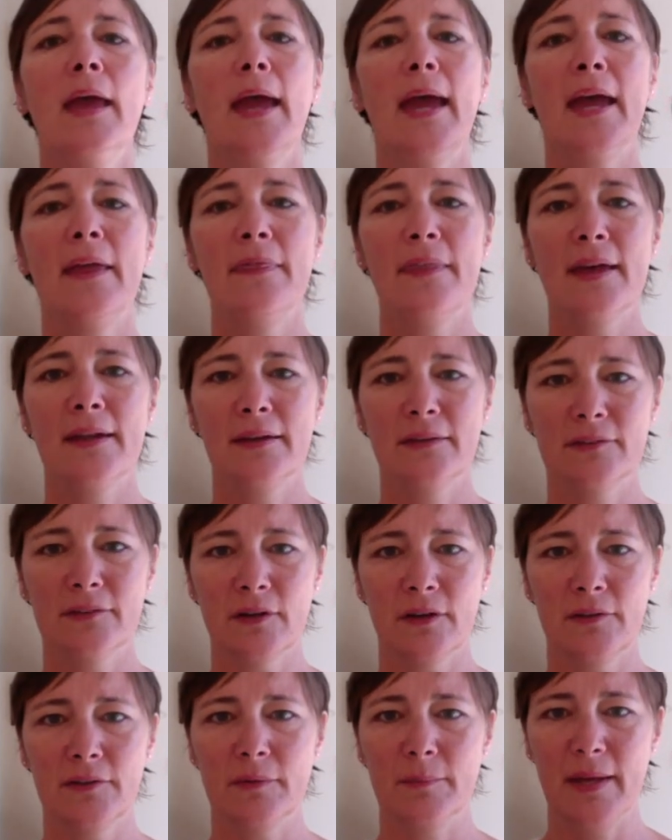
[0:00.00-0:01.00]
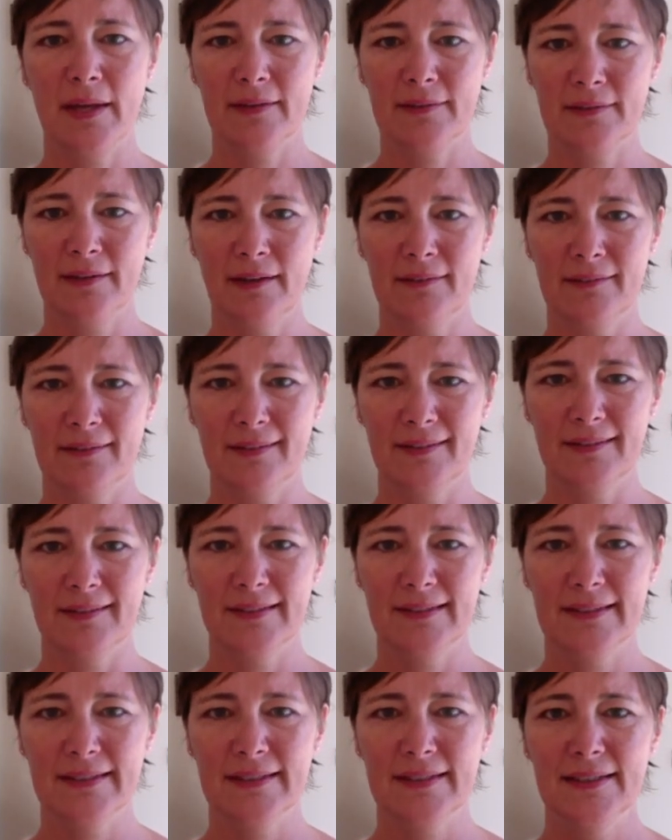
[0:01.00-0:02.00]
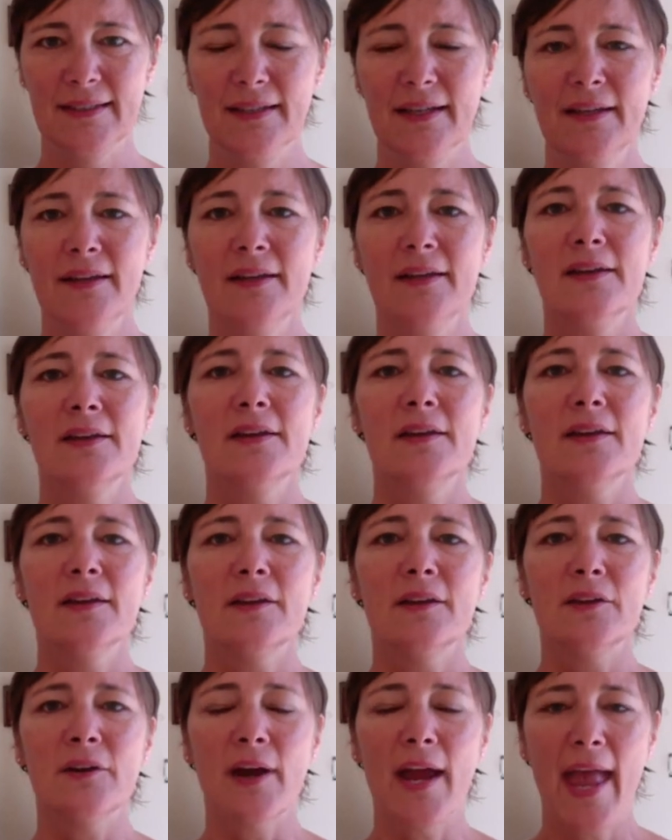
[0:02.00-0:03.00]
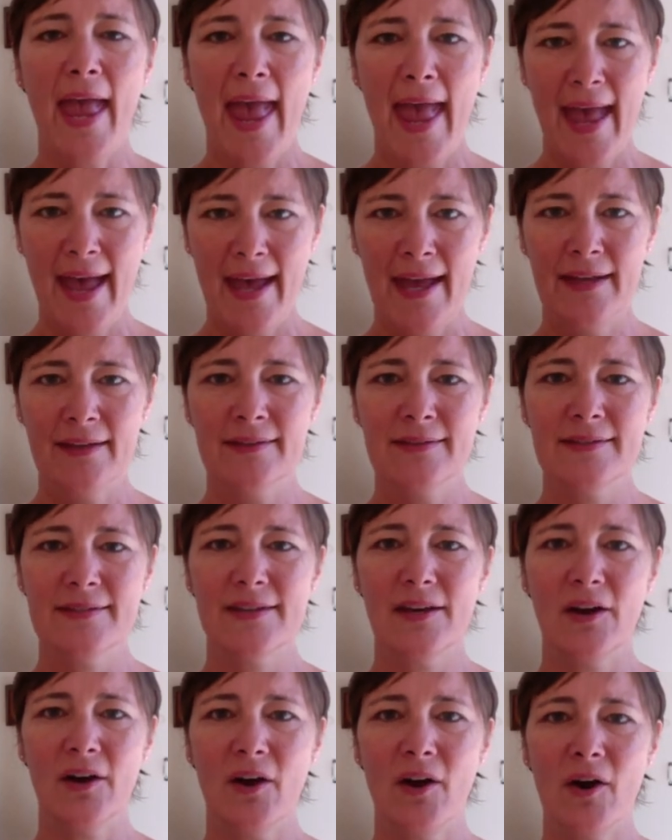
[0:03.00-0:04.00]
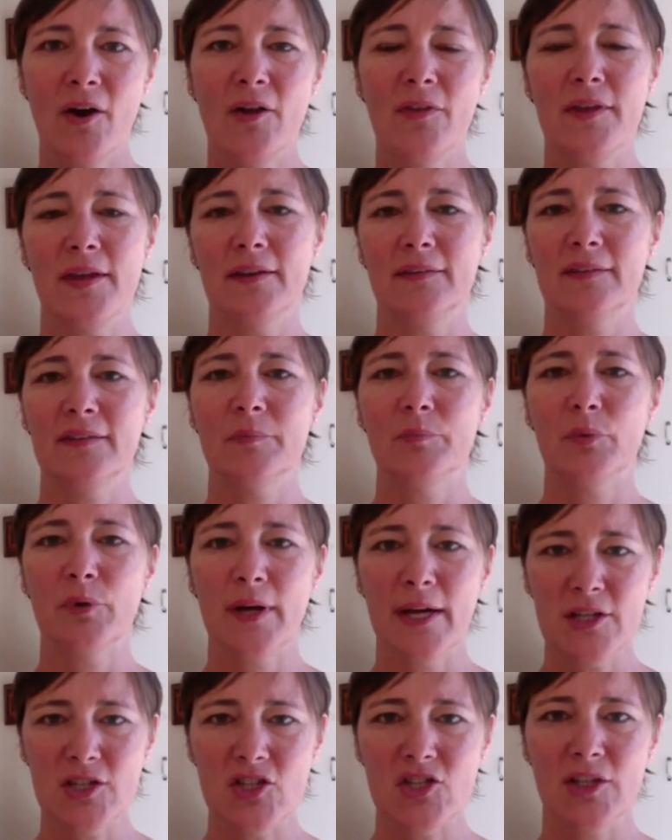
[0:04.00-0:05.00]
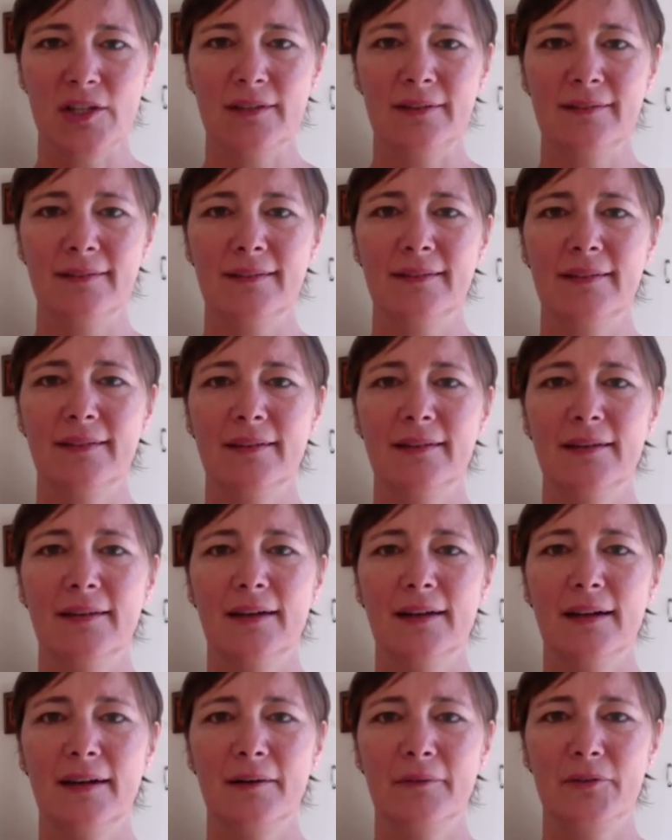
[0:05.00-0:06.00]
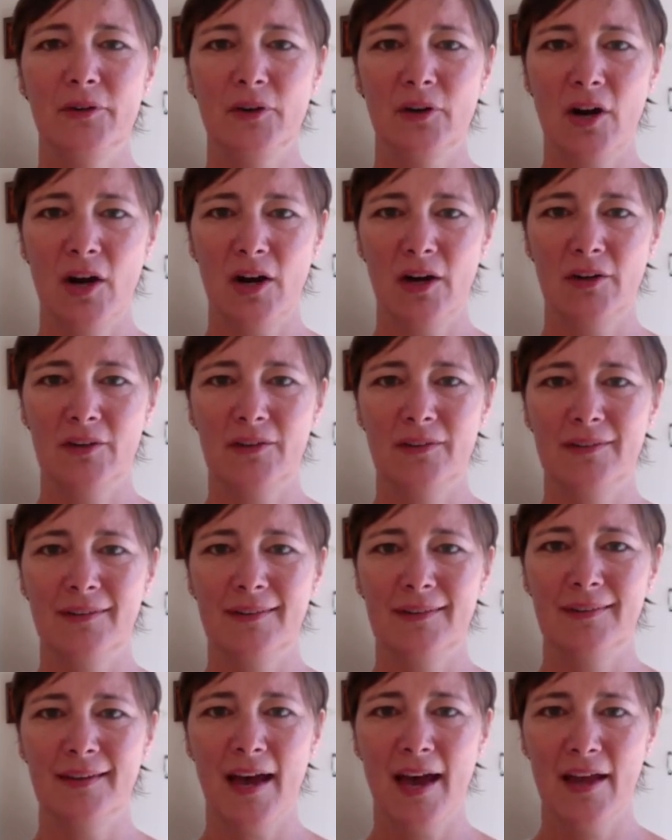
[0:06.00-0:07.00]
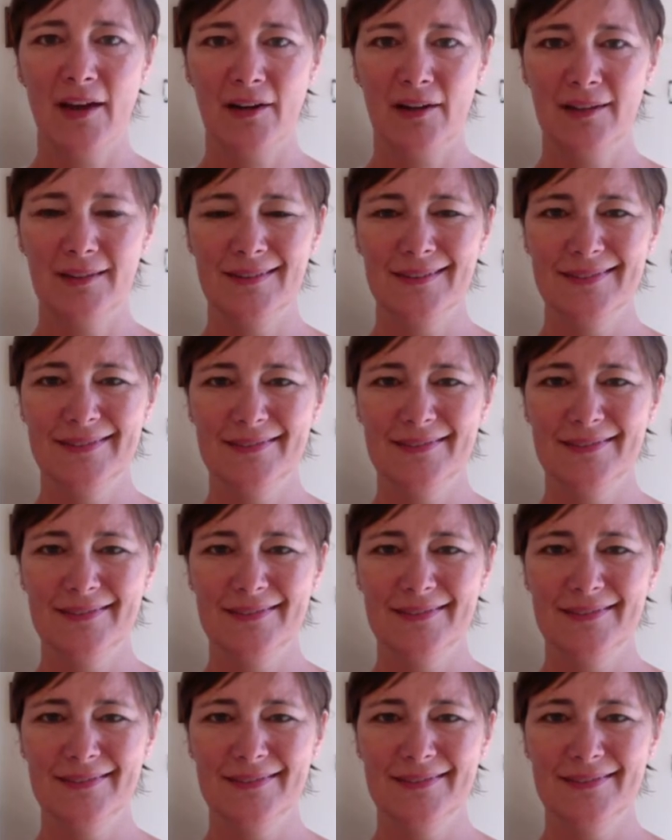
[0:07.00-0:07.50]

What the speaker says: And then it started to make sense. Your hands are the expression of your heart's desire.